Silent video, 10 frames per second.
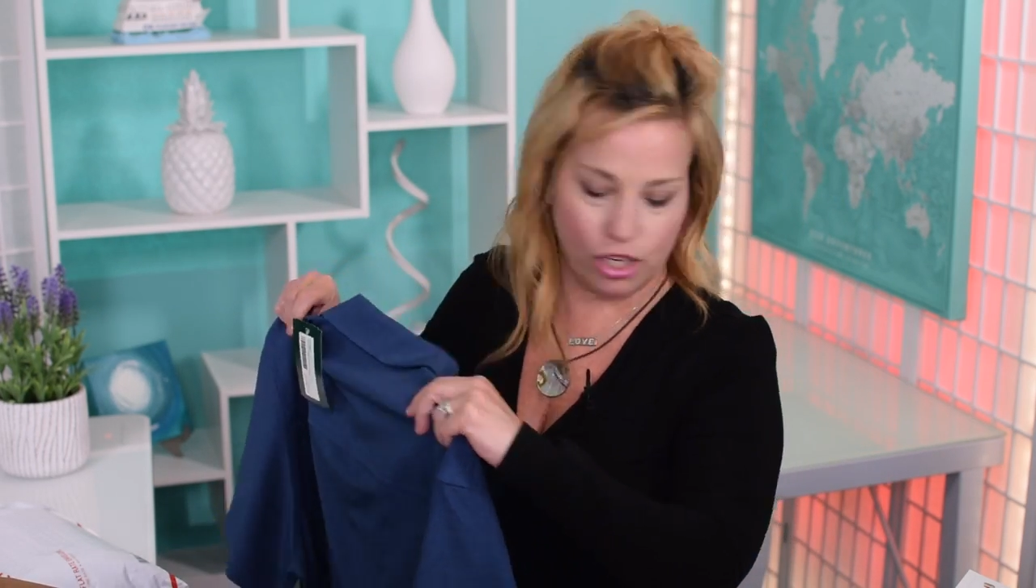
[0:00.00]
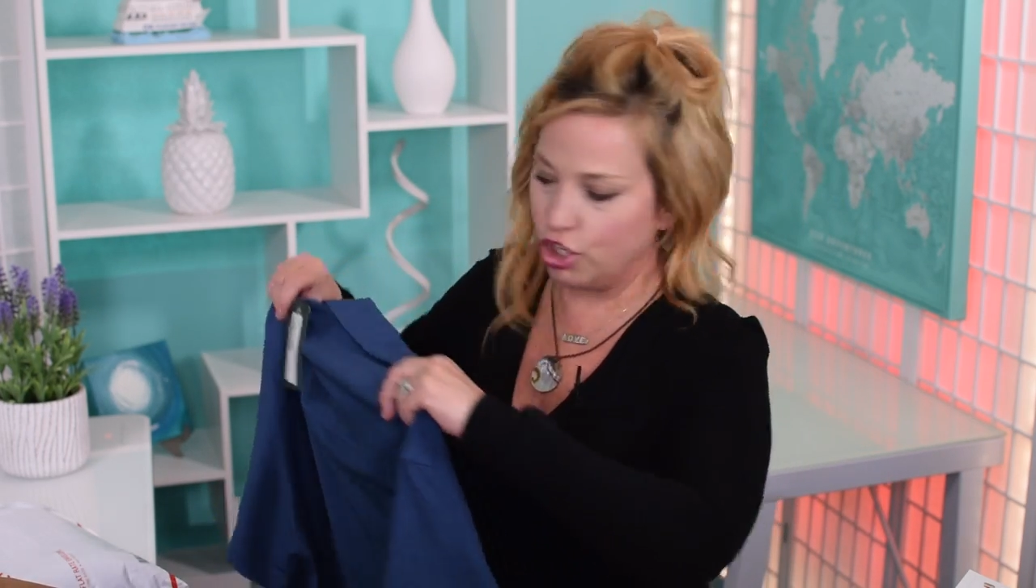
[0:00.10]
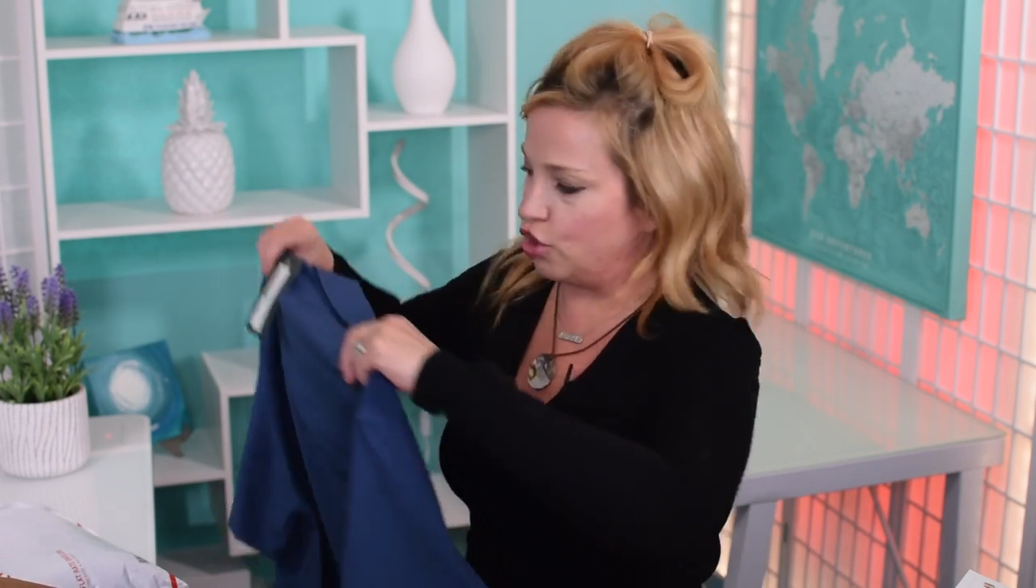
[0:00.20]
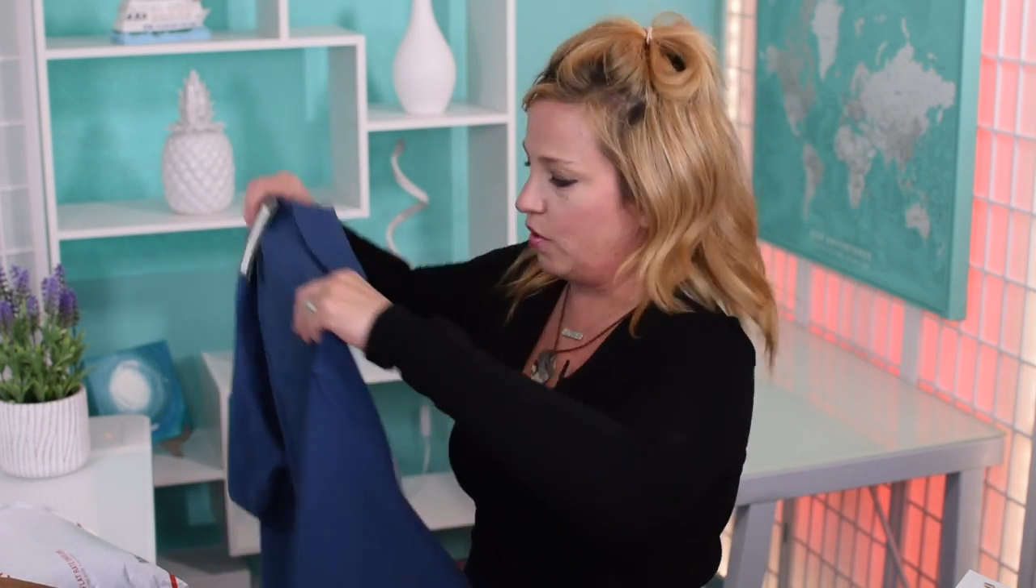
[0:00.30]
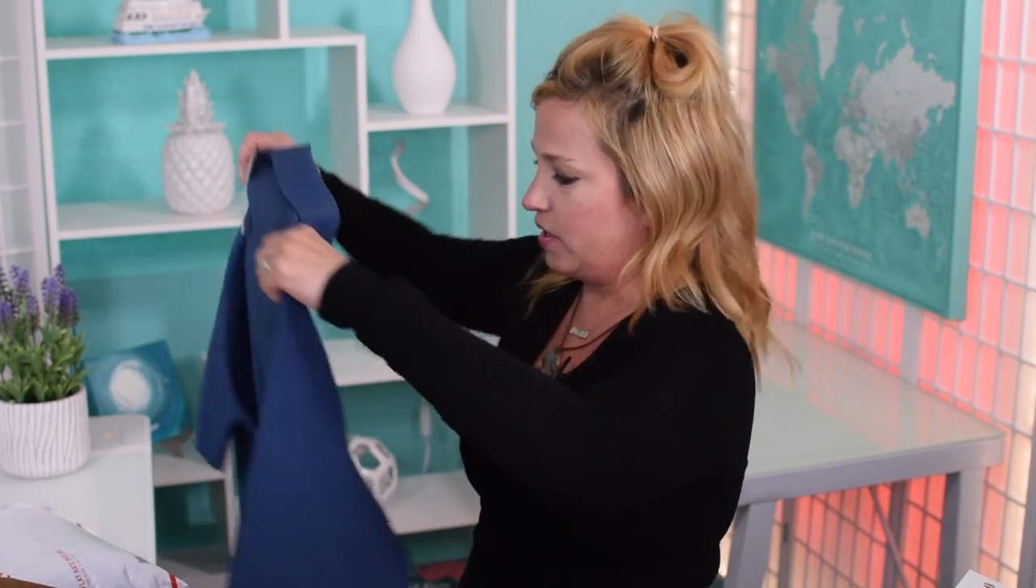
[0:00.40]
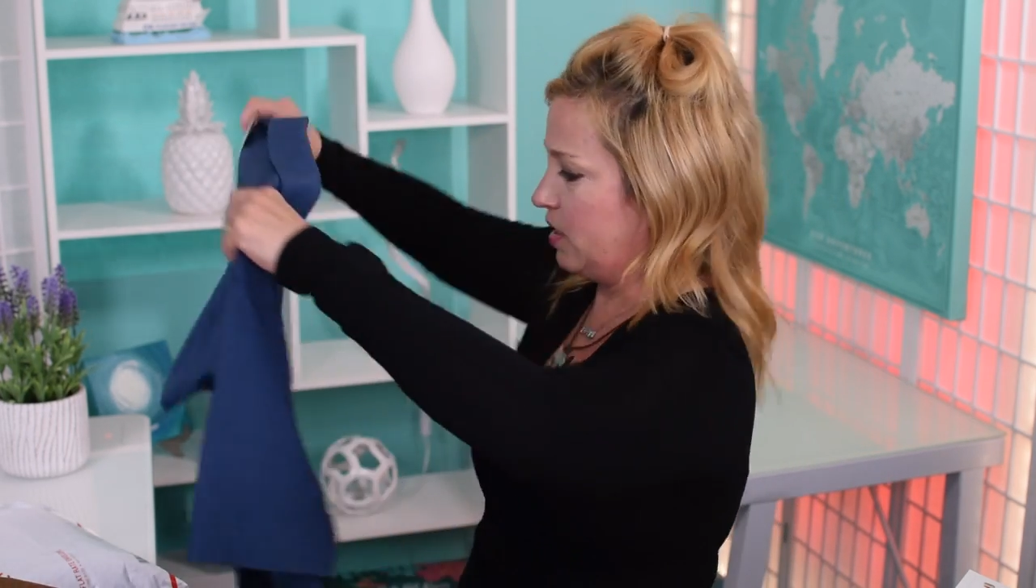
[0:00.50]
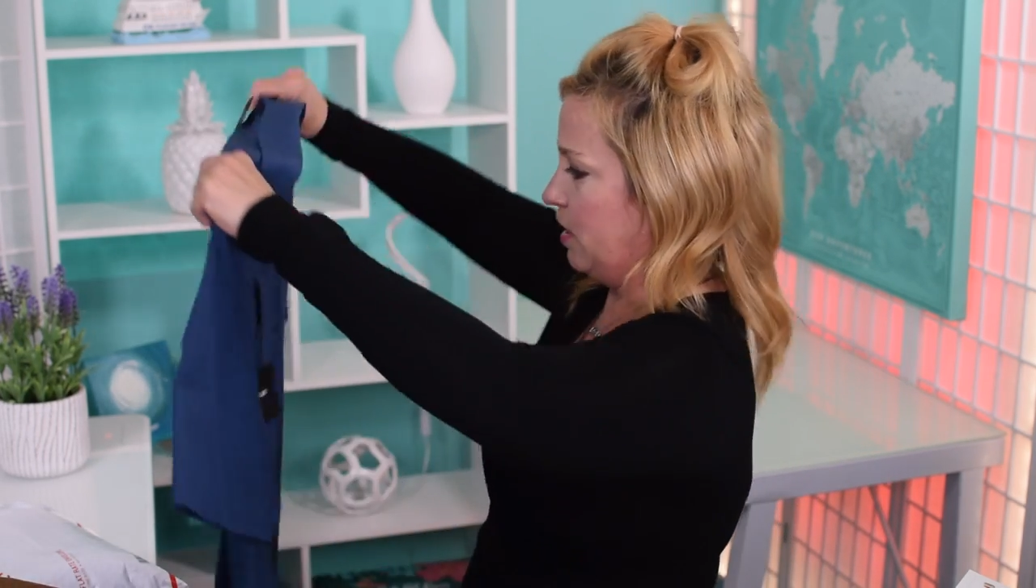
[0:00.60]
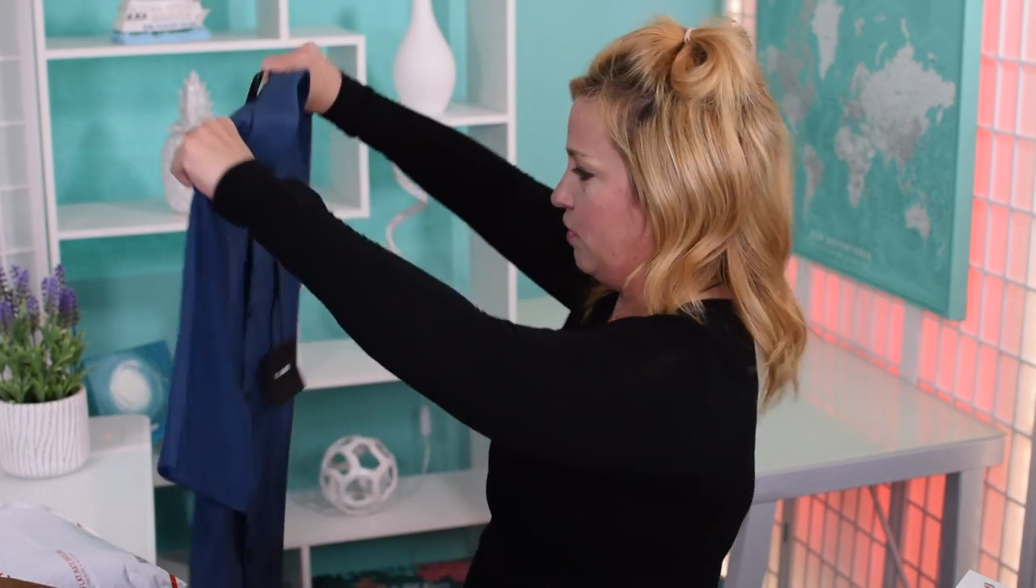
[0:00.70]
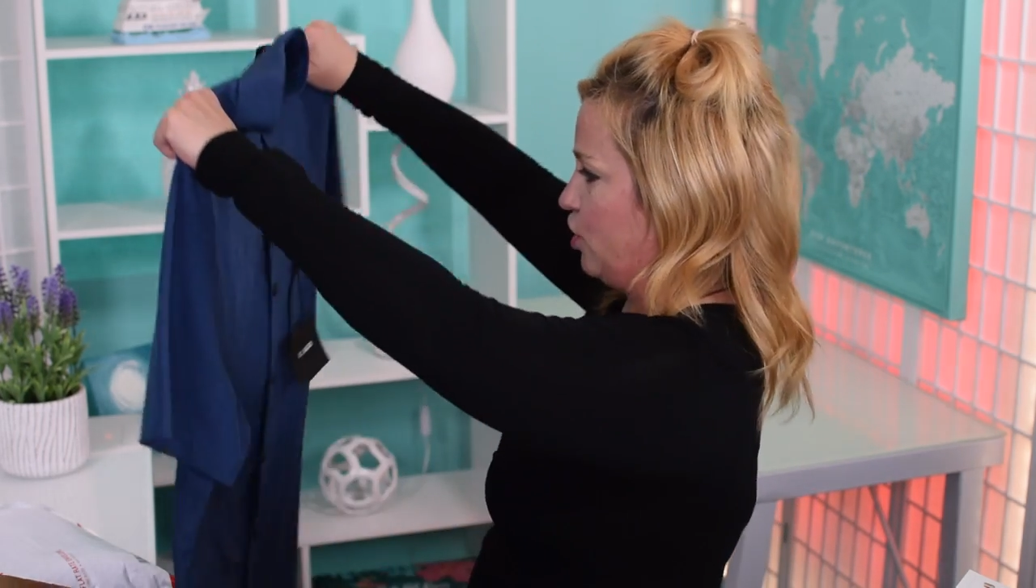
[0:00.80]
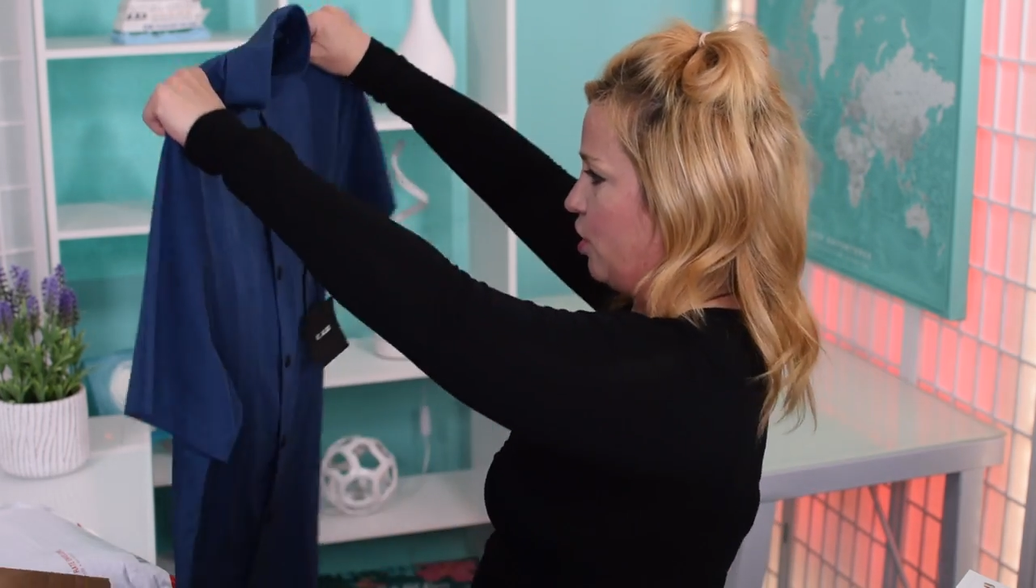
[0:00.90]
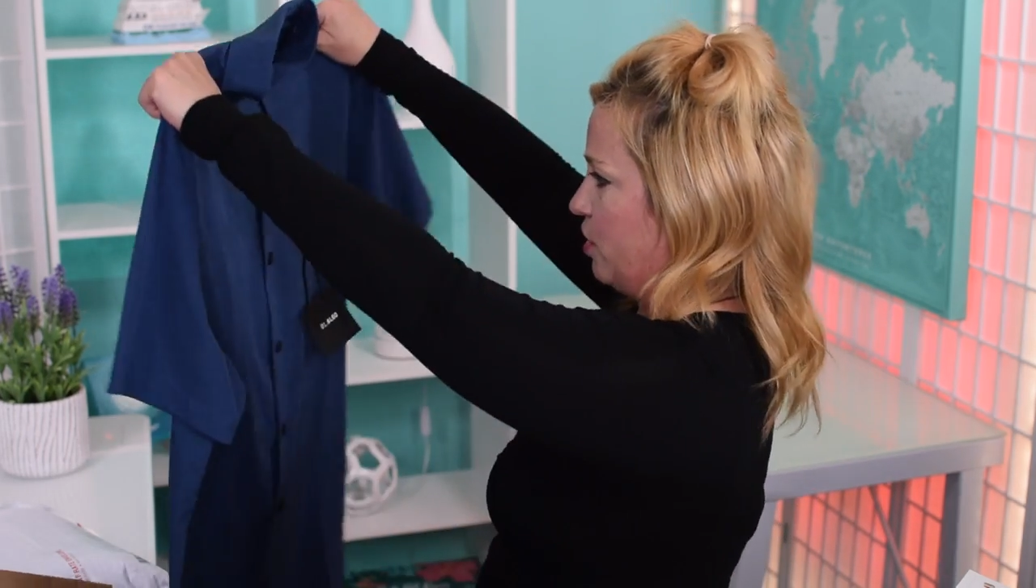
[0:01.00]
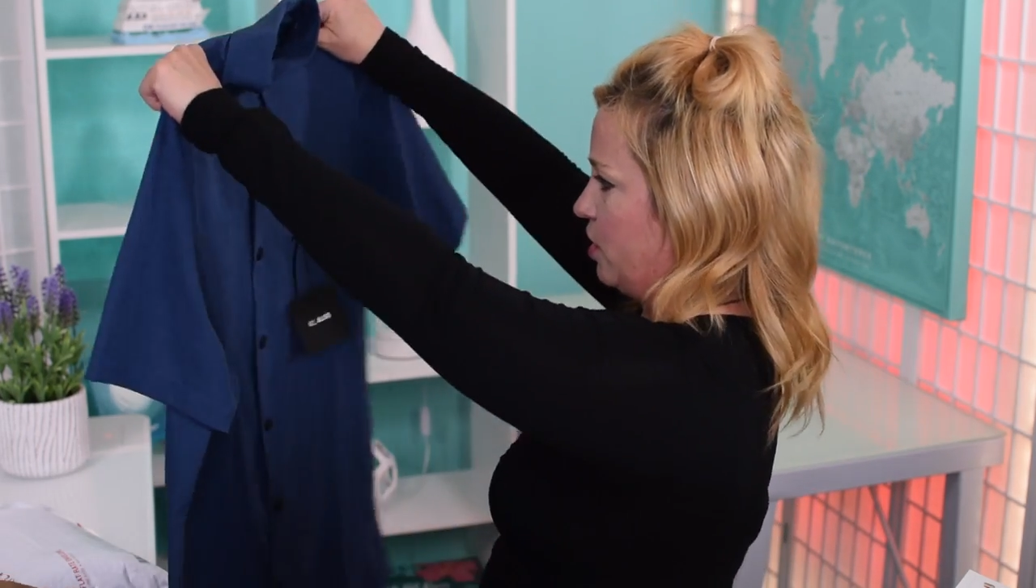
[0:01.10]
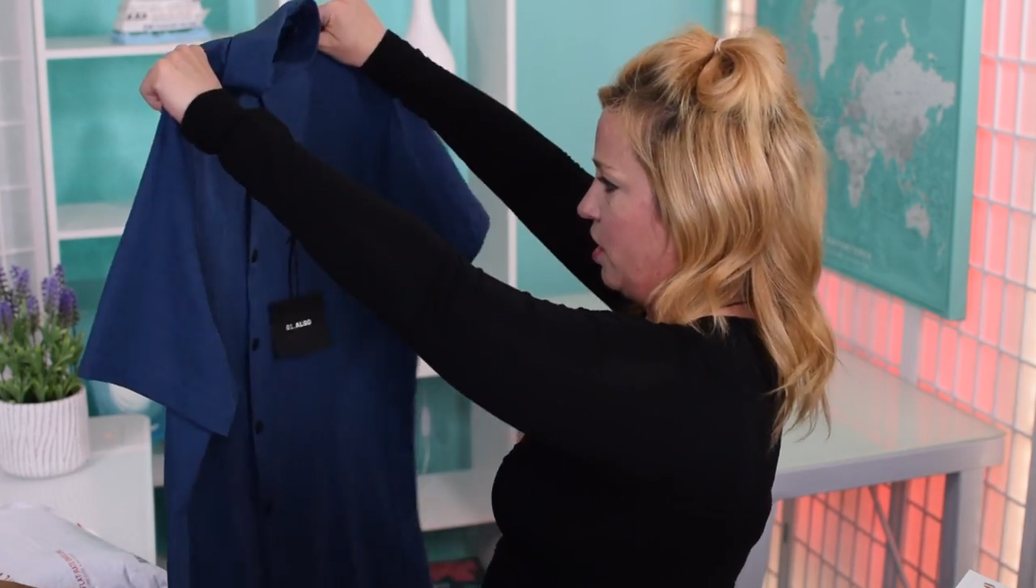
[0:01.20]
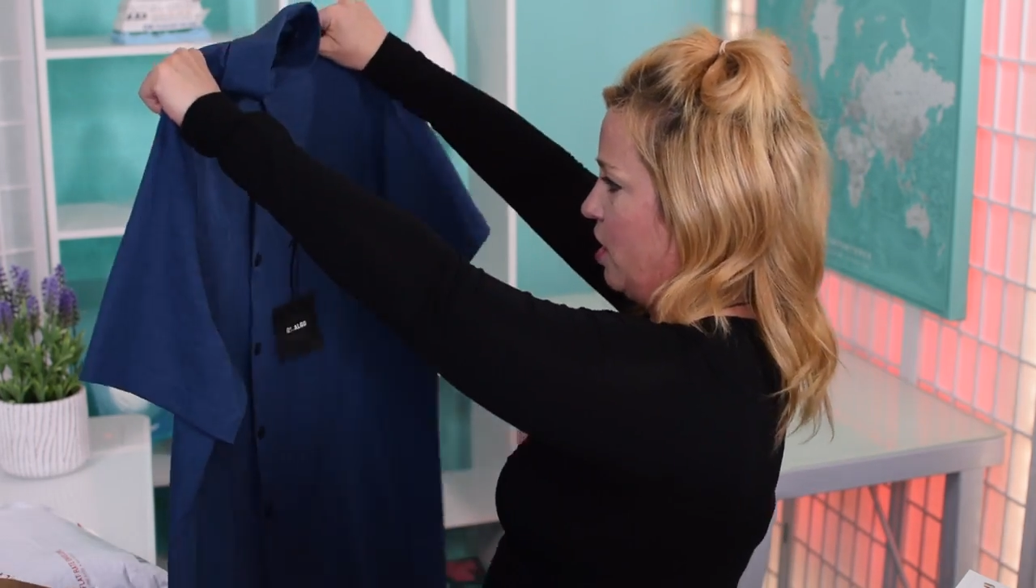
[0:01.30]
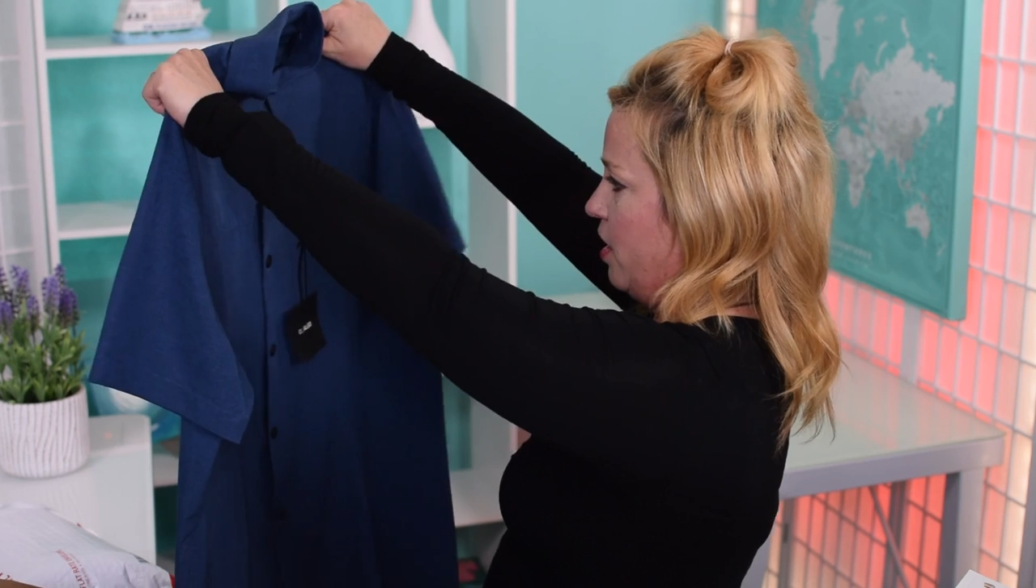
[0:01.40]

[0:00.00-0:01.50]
Short Sleeve Shirt.